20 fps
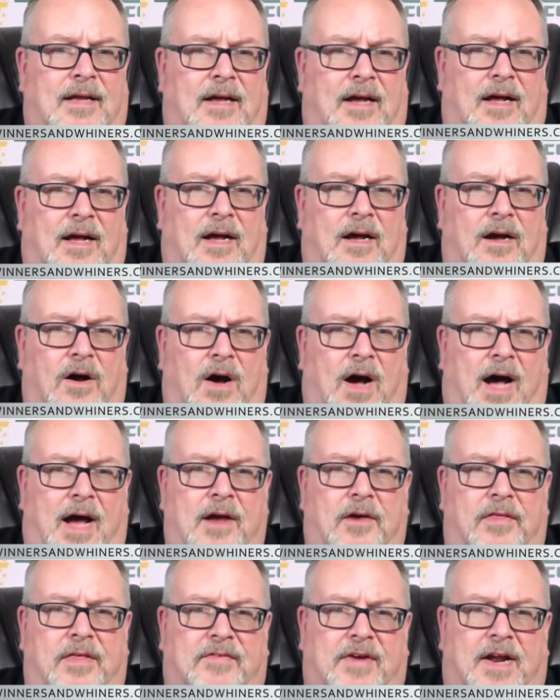
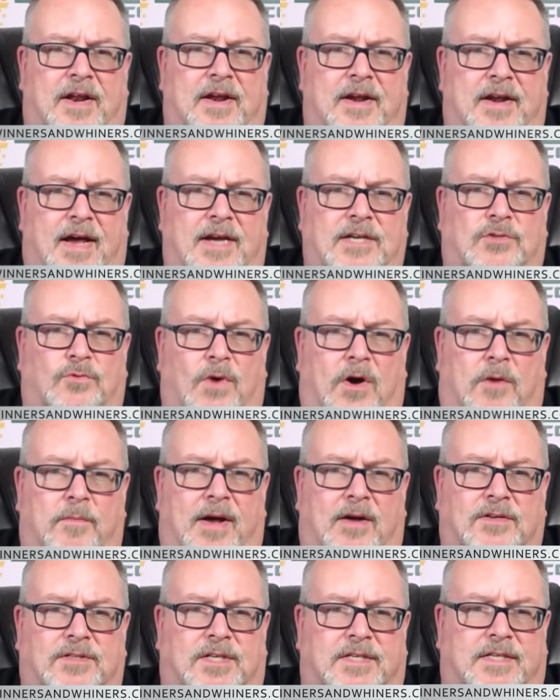Ohio, they've got a nice,
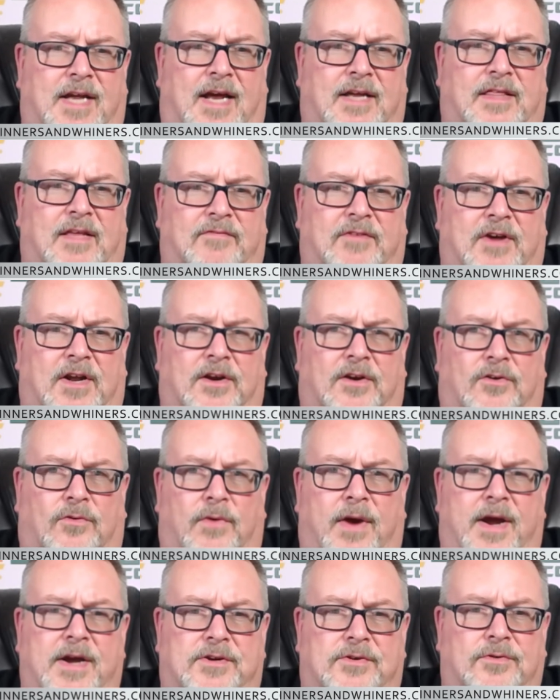well-balanced attack. They've got a
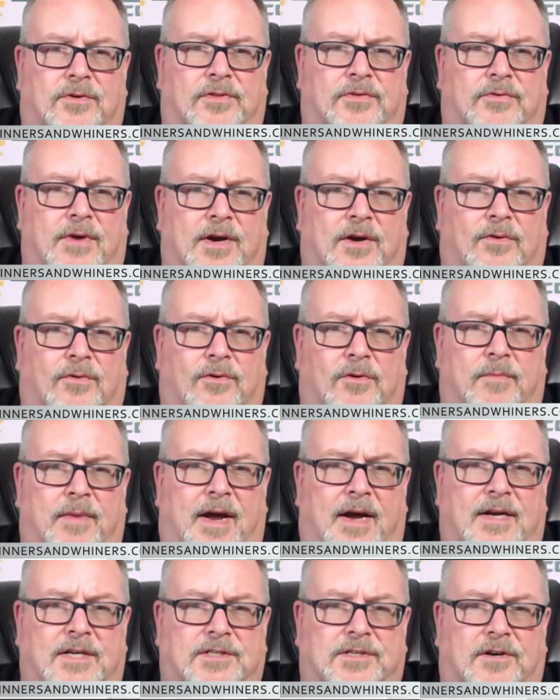great dual-threat
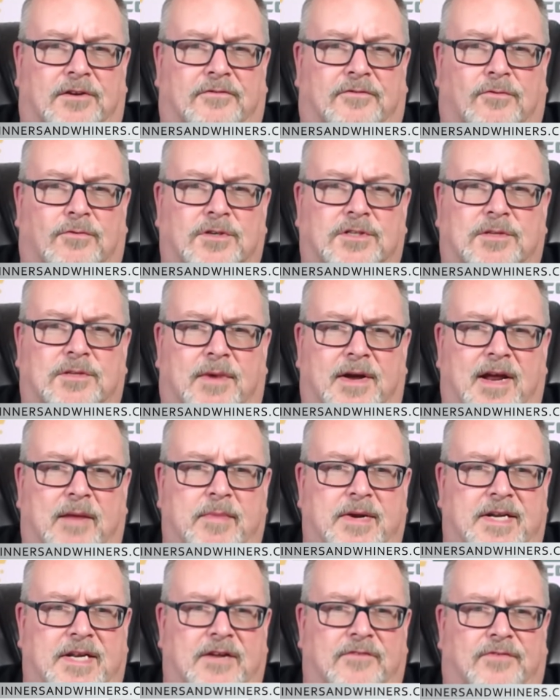quarterback. He's going to force the
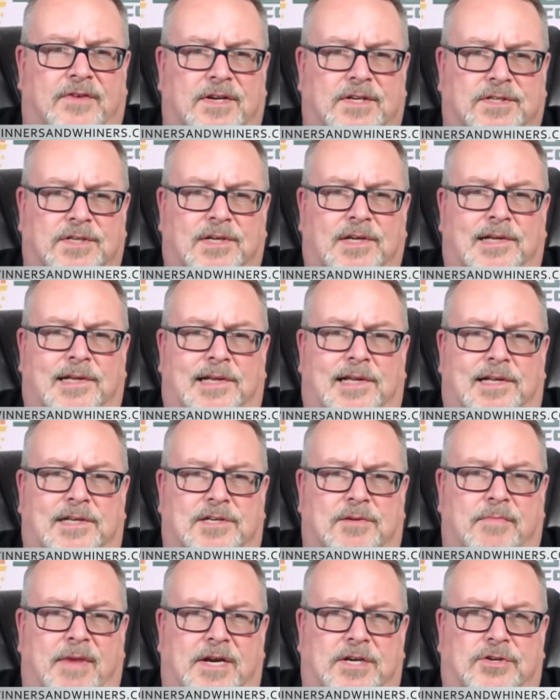Miami defense
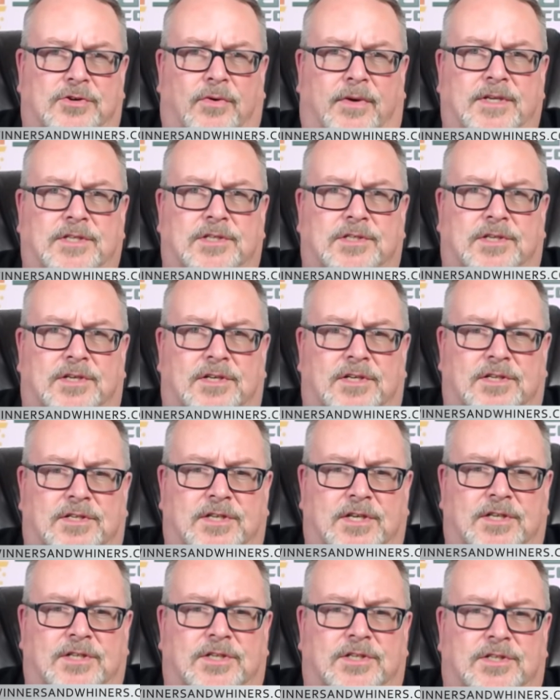to make choices and
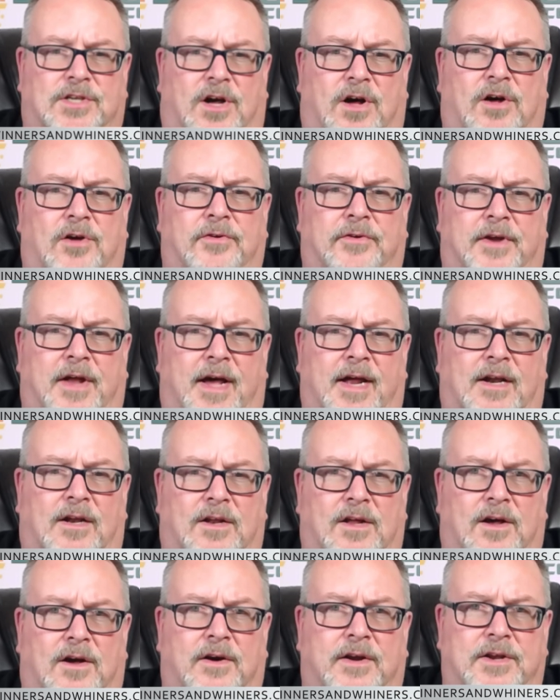decisions all night
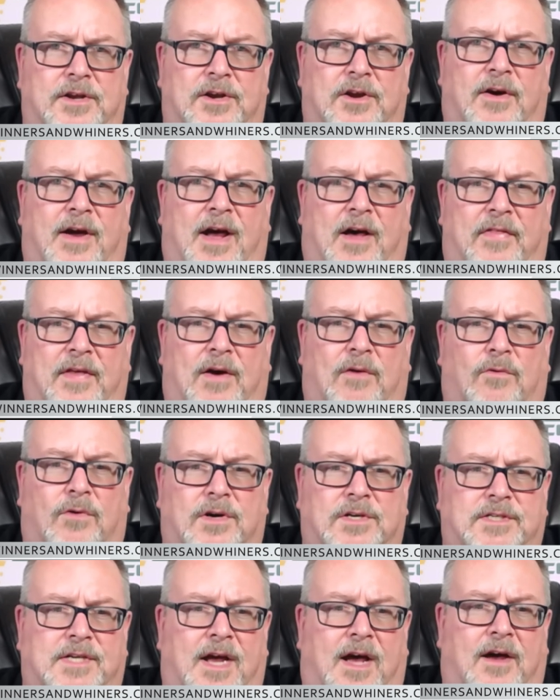long. And you know how that
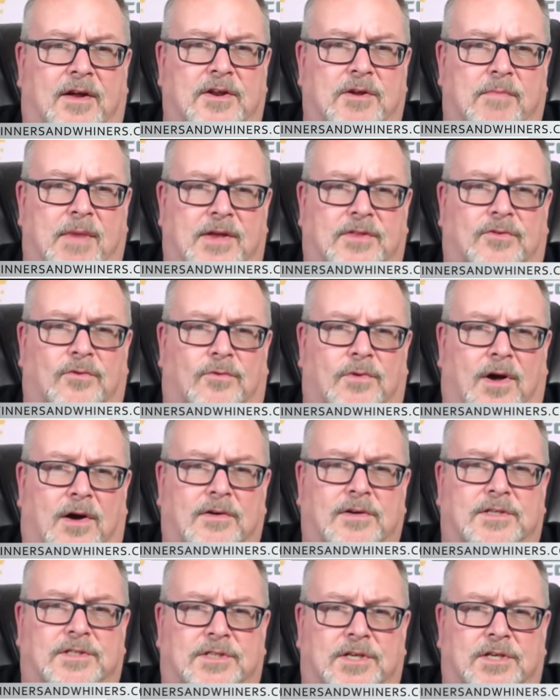works out. You make the
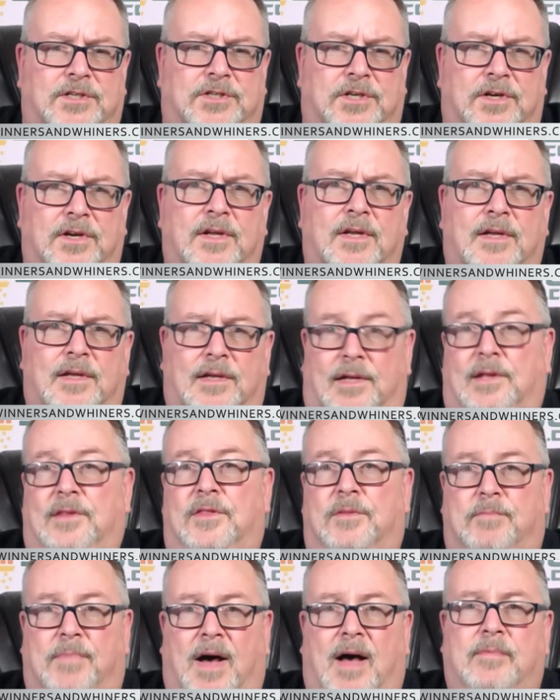wrong decision.
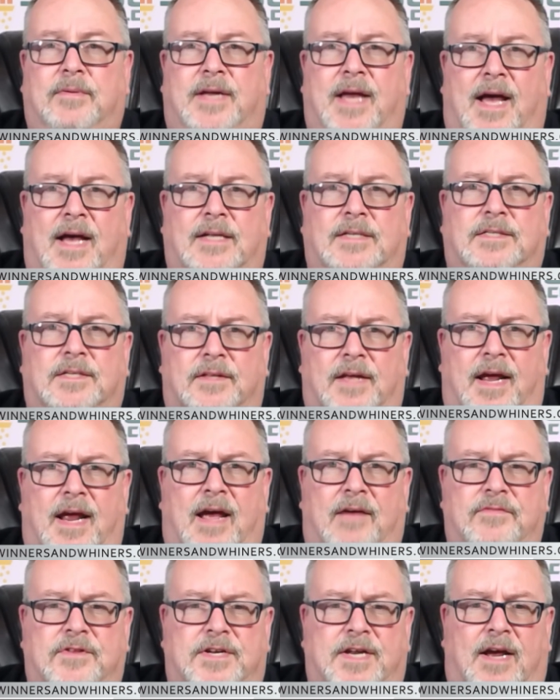The Bobcats, they
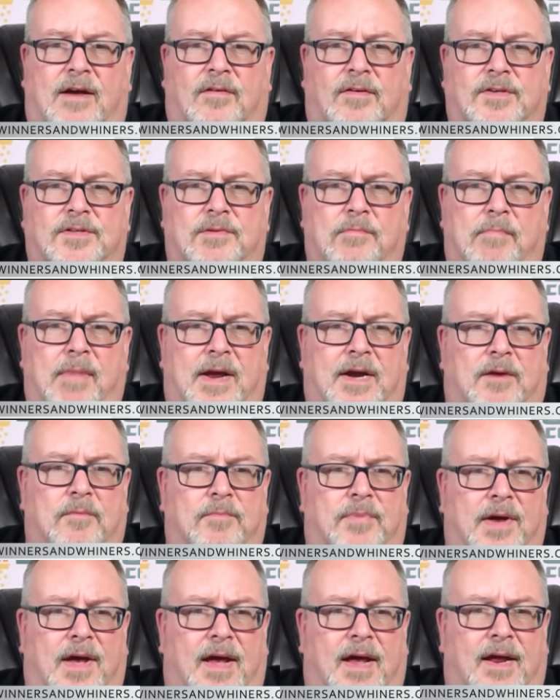have the talent to make them
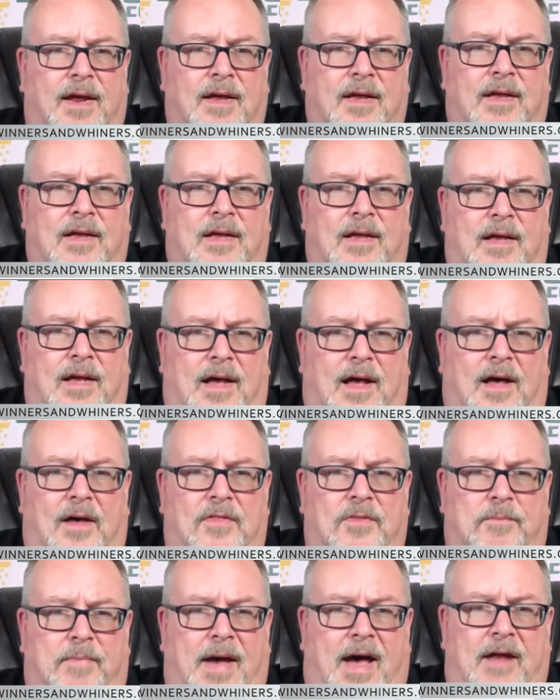pay.
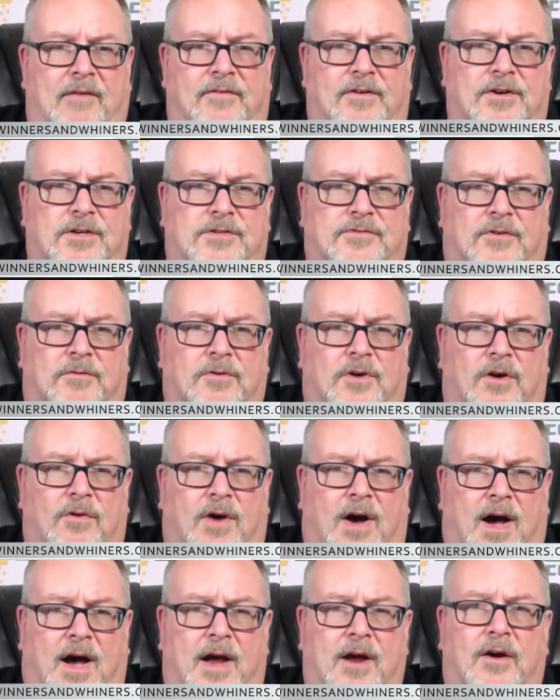The bad news for
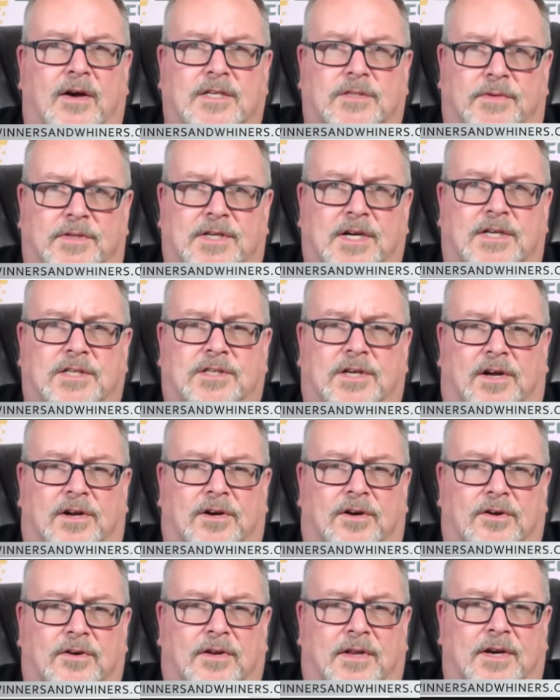Ohio, as we touched on
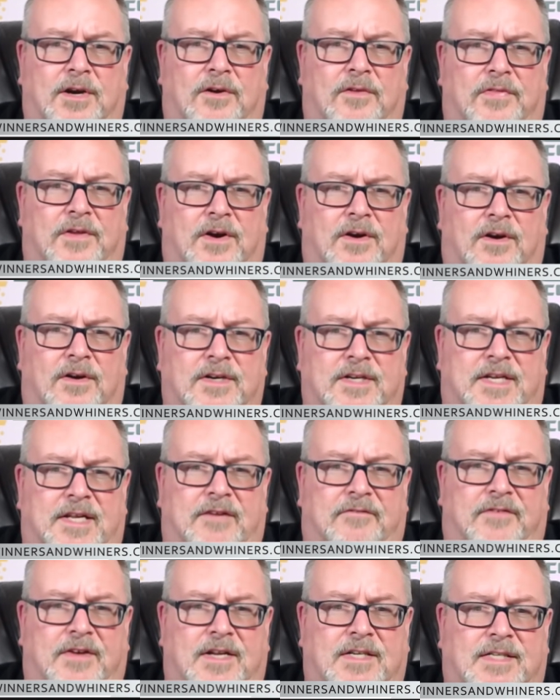earlier, their
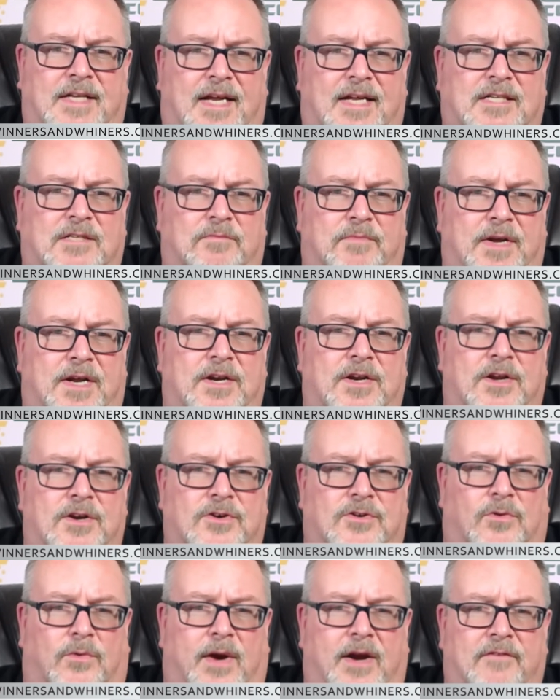defense has been
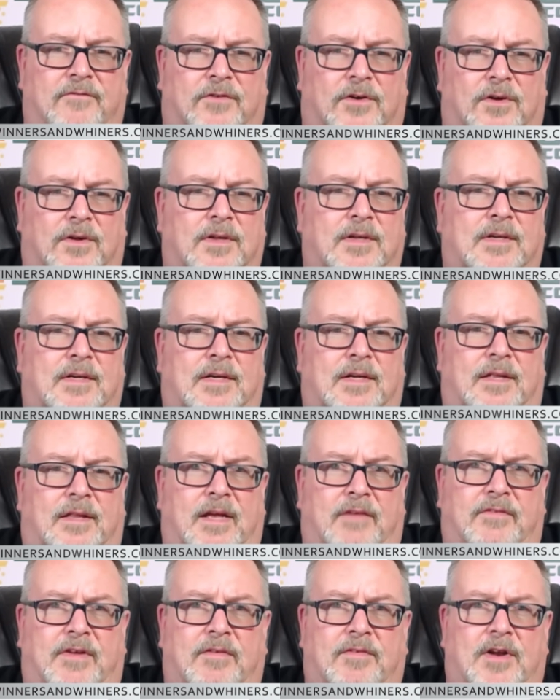dreadful.
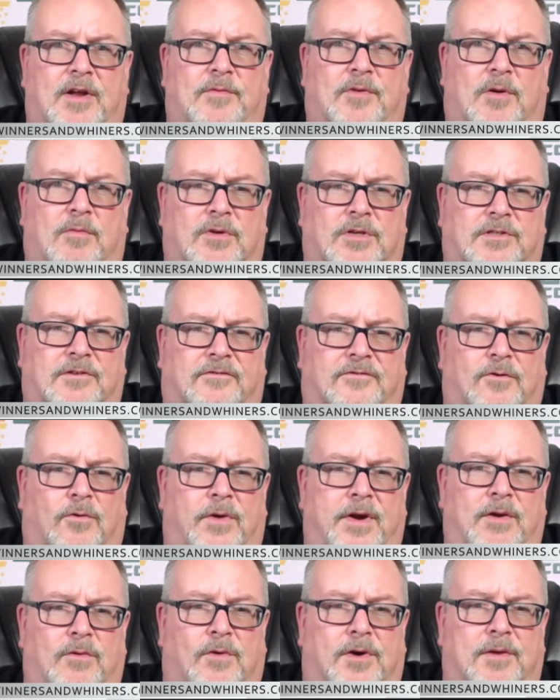They've given up almost
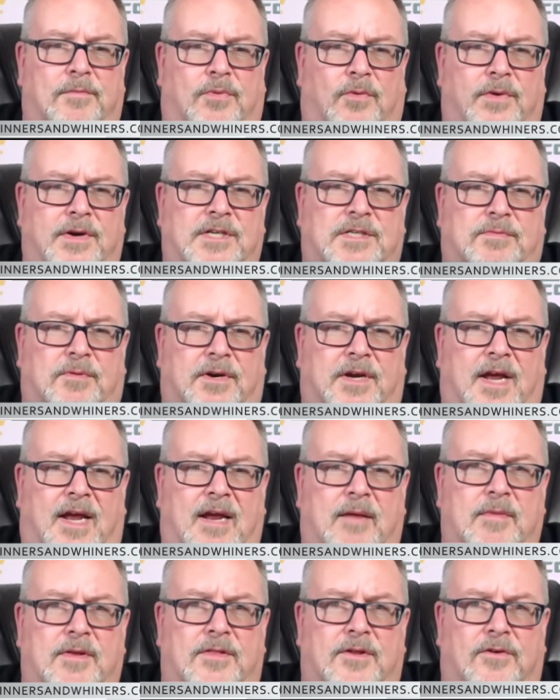41 points per
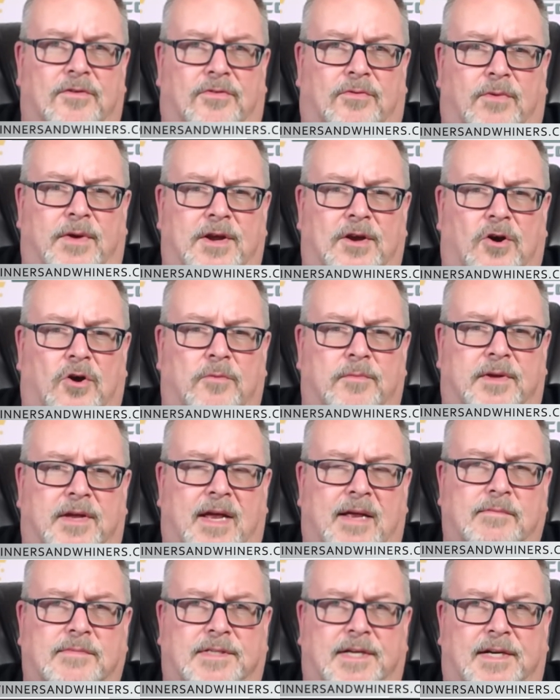game in their 3 home games.